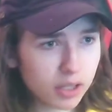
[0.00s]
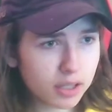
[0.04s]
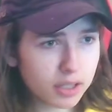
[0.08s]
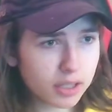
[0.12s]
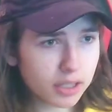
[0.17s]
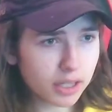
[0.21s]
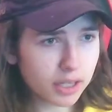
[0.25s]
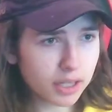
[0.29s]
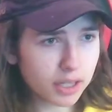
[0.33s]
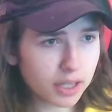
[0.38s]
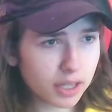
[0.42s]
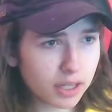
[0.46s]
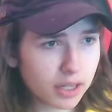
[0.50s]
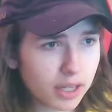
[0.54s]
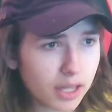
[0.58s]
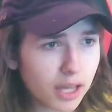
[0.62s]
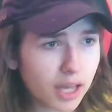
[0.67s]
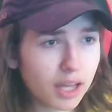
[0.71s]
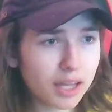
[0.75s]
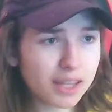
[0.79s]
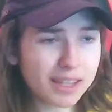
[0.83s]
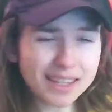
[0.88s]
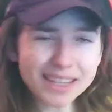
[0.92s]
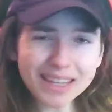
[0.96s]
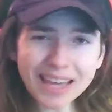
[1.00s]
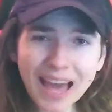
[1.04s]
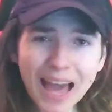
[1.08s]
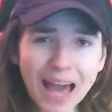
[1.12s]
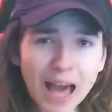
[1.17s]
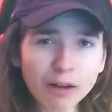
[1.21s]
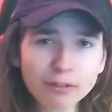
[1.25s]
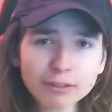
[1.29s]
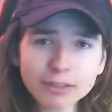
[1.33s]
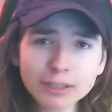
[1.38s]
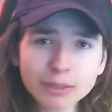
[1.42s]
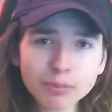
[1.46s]
yada yada yada. He
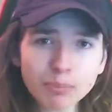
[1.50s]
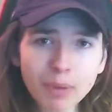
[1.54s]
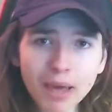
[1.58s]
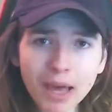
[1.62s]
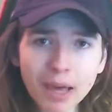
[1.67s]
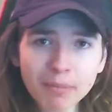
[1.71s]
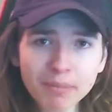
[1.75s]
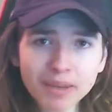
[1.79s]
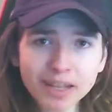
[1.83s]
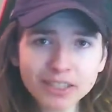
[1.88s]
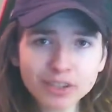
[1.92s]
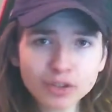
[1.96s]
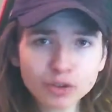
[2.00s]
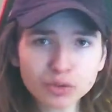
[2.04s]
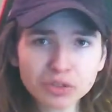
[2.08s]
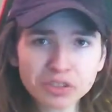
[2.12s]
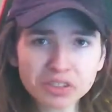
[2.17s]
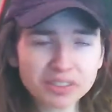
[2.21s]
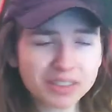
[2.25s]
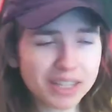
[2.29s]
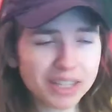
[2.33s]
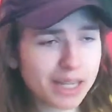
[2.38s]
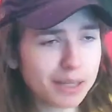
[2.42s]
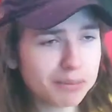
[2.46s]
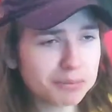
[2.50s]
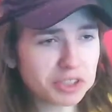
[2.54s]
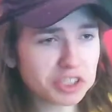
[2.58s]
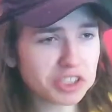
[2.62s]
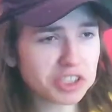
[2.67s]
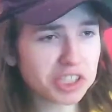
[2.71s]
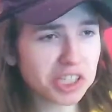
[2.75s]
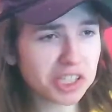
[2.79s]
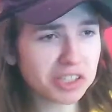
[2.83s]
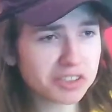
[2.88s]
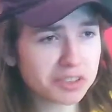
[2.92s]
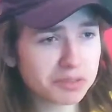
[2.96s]
outs Batman's real name,
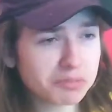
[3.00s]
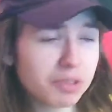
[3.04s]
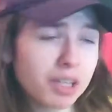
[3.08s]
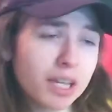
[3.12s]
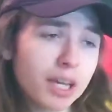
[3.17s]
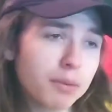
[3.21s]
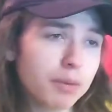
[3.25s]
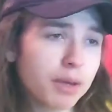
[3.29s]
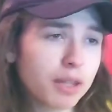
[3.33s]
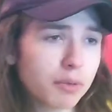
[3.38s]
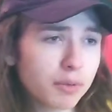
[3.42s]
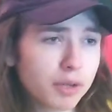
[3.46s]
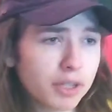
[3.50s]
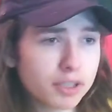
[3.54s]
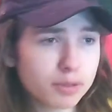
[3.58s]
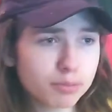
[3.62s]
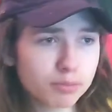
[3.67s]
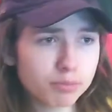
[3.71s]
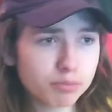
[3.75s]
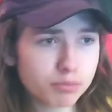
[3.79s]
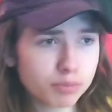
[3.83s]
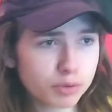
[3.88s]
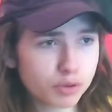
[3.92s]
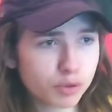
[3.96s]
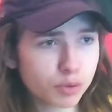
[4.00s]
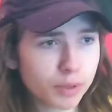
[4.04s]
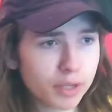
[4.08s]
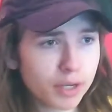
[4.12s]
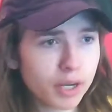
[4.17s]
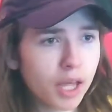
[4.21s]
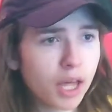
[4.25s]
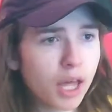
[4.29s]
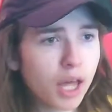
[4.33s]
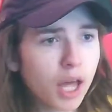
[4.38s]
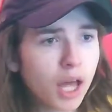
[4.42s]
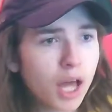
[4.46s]
just tells him, yeah, by the way, it's Bruce Wayne.
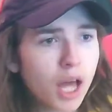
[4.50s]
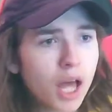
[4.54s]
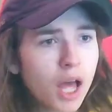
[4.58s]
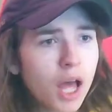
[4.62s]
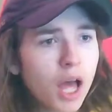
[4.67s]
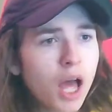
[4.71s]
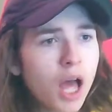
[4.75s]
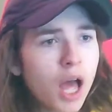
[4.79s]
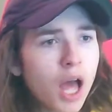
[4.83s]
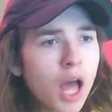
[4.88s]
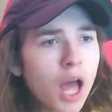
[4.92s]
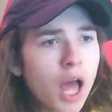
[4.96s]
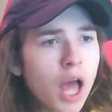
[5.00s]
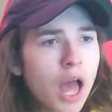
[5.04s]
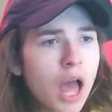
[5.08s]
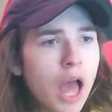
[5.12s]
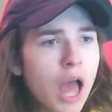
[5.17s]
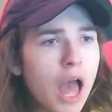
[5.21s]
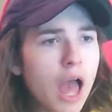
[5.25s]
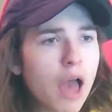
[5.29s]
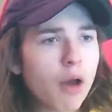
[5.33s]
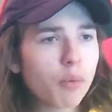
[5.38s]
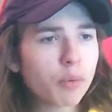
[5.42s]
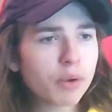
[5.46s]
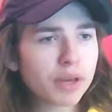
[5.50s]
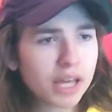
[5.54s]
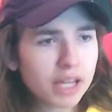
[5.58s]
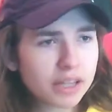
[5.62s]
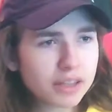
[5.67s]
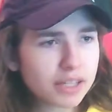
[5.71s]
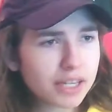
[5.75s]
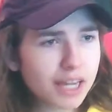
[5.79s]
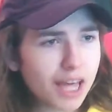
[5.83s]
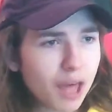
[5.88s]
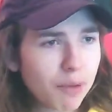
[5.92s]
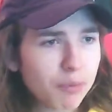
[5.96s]
We get
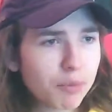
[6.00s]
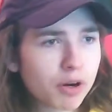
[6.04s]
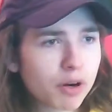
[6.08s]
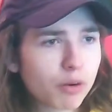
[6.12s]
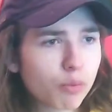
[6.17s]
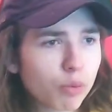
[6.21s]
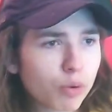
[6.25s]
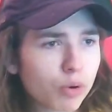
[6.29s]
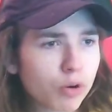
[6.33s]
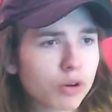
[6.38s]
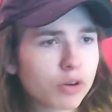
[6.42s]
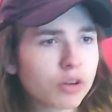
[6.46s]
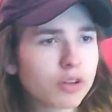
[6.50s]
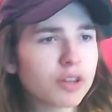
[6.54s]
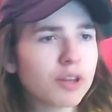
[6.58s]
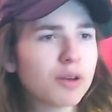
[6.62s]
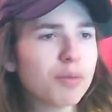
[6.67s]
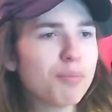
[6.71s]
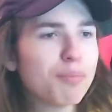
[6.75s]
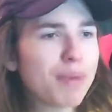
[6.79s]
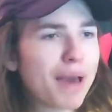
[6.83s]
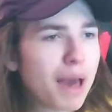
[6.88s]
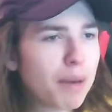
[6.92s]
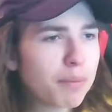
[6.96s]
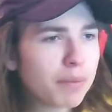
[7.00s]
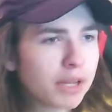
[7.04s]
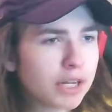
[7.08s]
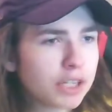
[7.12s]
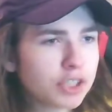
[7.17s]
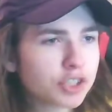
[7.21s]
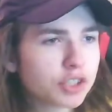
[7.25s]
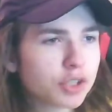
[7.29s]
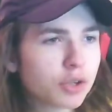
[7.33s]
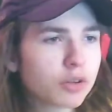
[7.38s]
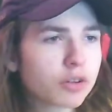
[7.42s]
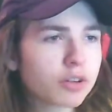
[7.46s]
the Nightmare World. Batman
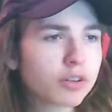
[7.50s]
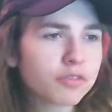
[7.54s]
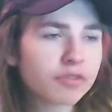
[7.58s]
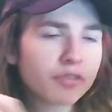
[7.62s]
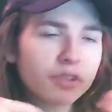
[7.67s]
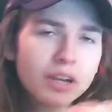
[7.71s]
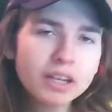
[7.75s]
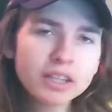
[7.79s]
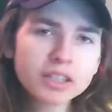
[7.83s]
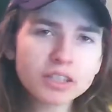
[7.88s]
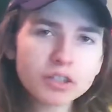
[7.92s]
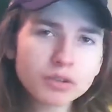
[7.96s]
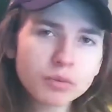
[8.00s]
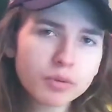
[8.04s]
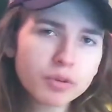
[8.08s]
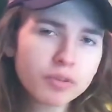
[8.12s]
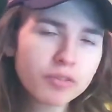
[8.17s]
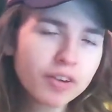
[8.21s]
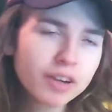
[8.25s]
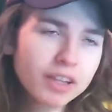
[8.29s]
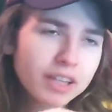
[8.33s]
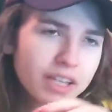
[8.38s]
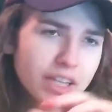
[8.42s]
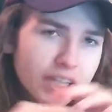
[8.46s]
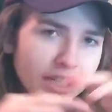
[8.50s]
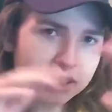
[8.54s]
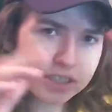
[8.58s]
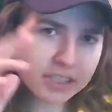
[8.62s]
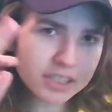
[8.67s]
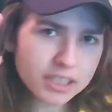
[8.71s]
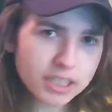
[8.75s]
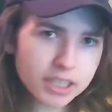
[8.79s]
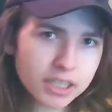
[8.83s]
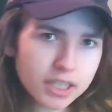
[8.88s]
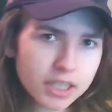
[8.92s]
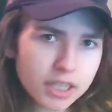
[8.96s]
and Joker we finally get to
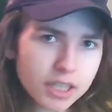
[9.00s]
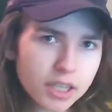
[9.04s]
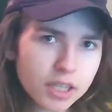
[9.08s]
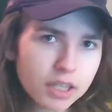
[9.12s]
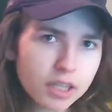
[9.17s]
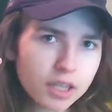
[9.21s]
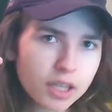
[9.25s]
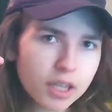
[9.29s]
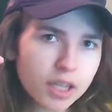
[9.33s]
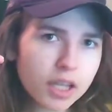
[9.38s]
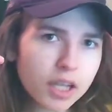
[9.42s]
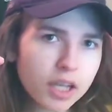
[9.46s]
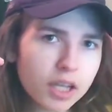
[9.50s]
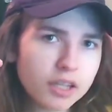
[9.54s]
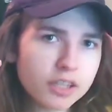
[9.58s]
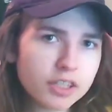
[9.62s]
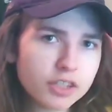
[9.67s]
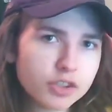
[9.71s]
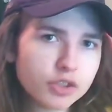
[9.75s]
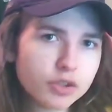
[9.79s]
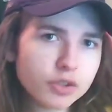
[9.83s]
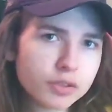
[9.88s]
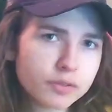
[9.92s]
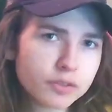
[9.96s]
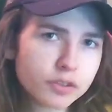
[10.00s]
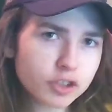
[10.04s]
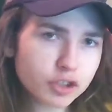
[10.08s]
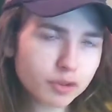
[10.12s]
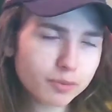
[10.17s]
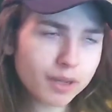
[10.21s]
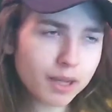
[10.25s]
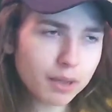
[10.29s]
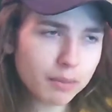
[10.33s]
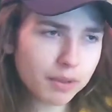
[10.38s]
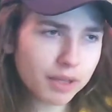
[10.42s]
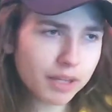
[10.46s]
see this universe,
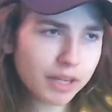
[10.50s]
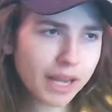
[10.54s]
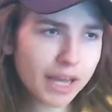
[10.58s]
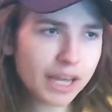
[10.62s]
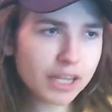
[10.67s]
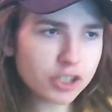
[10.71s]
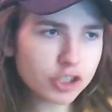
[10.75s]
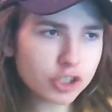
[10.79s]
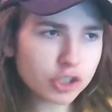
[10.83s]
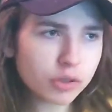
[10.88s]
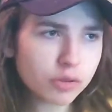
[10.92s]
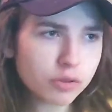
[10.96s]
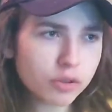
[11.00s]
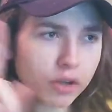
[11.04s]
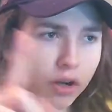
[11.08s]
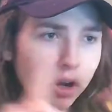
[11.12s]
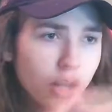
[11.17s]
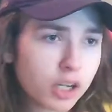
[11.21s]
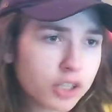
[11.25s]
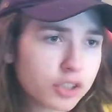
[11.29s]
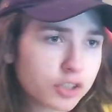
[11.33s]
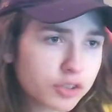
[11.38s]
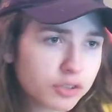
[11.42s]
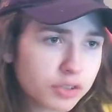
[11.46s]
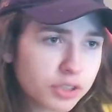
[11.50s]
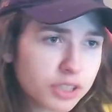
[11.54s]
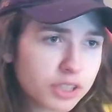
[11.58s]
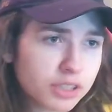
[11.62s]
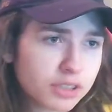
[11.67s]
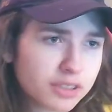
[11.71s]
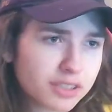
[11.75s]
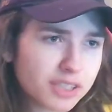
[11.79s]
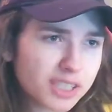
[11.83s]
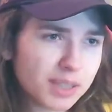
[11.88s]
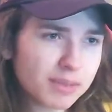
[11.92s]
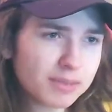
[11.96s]
Batman and Joker on screen at
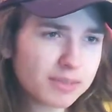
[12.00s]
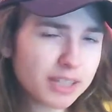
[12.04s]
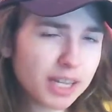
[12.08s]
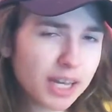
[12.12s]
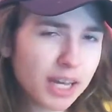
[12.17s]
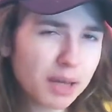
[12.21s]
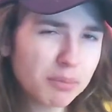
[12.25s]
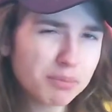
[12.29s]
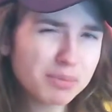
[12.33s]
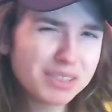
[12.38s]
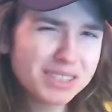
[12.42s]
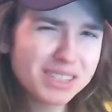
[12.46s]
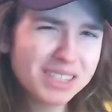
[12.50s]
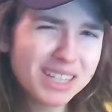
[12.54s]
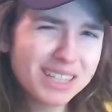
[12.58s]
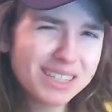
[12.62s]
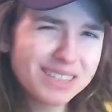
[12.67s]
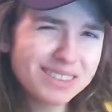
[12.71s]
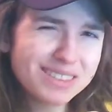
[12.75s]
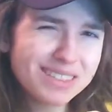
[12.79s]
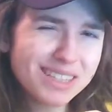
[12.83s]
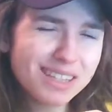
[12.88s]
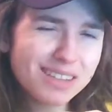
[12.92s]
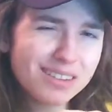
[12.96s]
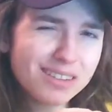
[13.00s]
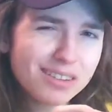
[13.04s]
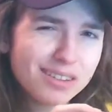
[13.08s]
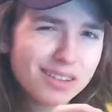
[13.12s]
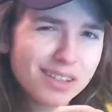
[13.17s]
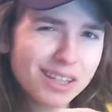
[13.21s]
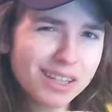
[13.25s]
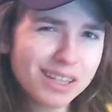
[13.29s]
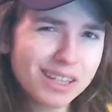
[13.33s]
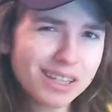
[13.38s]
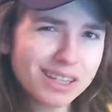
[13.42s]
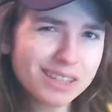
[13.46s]
the same time, besides that little,
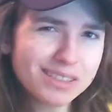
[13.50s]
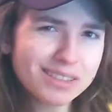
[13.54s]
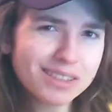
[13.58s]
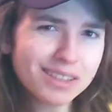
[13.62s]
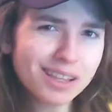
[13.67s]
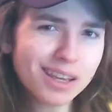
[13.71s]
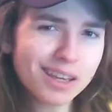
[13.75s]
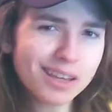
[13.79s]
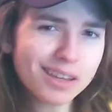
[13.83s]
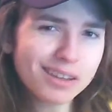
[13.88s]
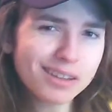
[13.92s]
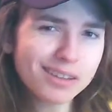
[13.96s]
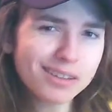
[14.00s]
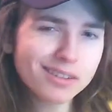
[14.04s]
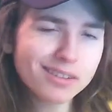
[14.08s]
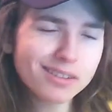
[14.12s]
I guess, like,